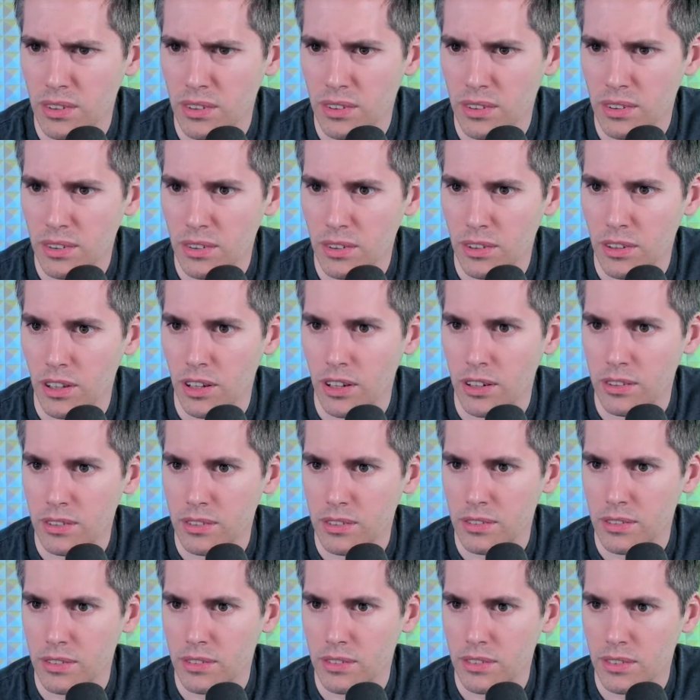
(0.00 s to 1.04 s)
Hold on.
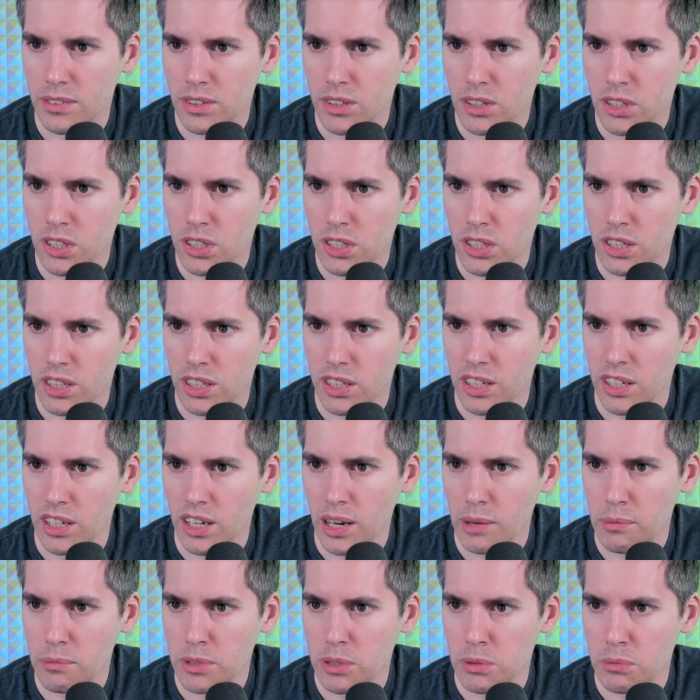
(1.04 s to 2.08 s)
Just cleaning
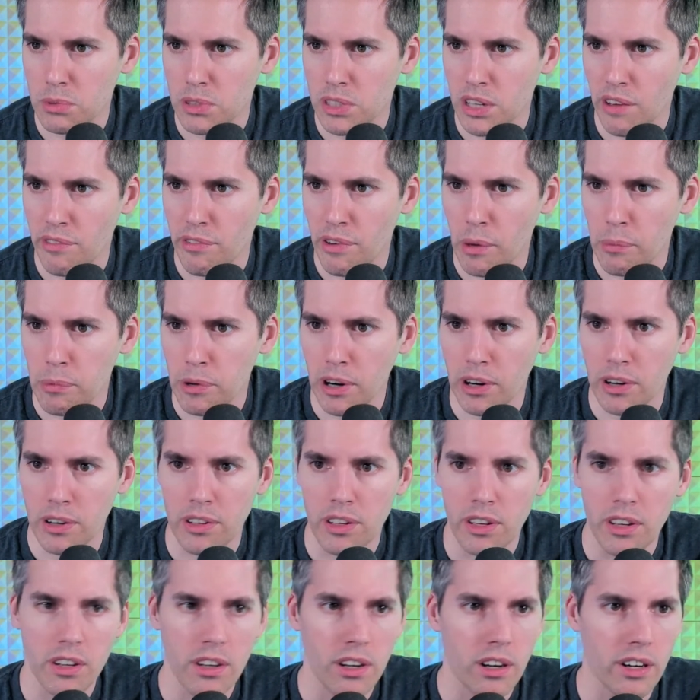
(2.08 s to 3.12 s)
up some stuff up here.
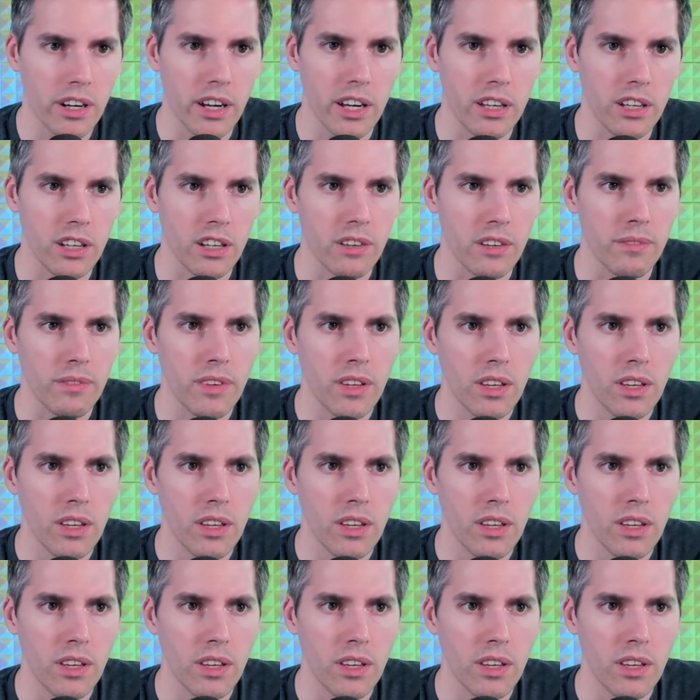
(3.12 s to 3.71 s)
Okay, good.